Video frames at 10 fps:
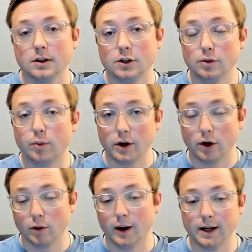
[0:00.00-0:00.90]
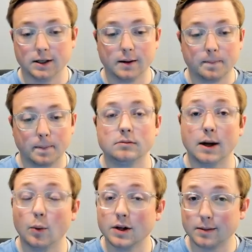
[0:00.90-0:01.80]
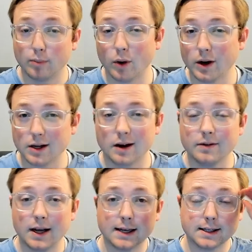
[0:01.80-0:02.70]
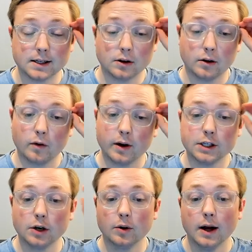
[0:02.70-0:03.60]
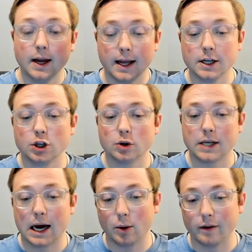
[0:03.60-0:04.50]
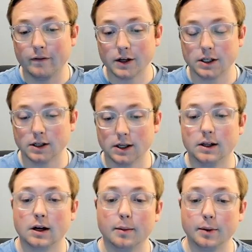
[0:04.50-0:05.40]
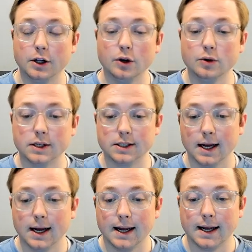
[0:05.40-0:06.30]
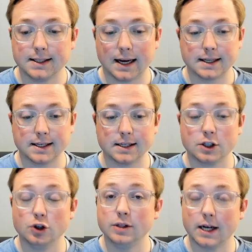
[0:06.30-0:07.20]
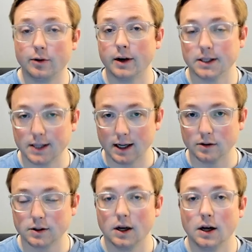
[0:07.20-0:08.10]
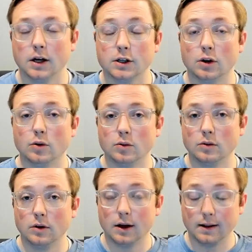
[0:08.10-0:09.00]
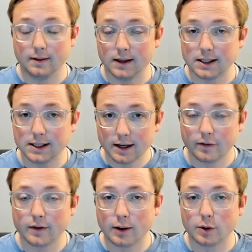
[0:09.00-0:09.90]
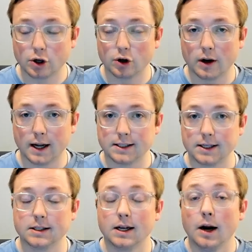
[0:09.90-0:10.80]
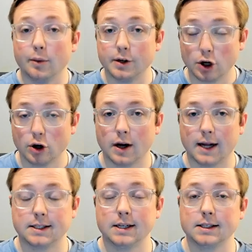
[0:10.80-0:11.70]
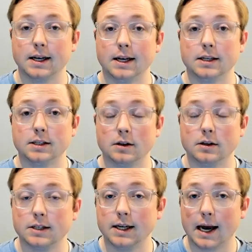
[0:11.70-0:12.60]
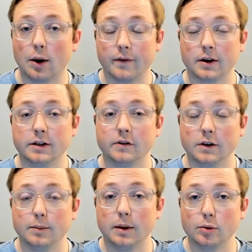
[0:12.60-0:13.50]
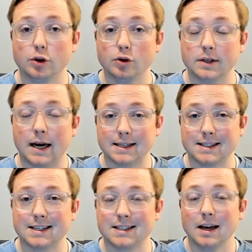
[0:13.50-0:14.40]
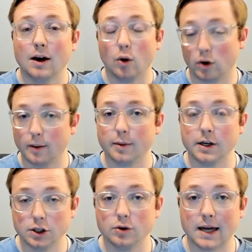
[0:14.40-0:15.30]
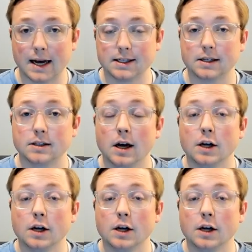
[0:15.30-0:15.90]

2.08. Now, what is the point of the asset turnover ratio? It shows how efficiently the company uses its assets to generate sales. So this is different than return on assets. Return on assets is seeing how effectively people use assets or companies use assets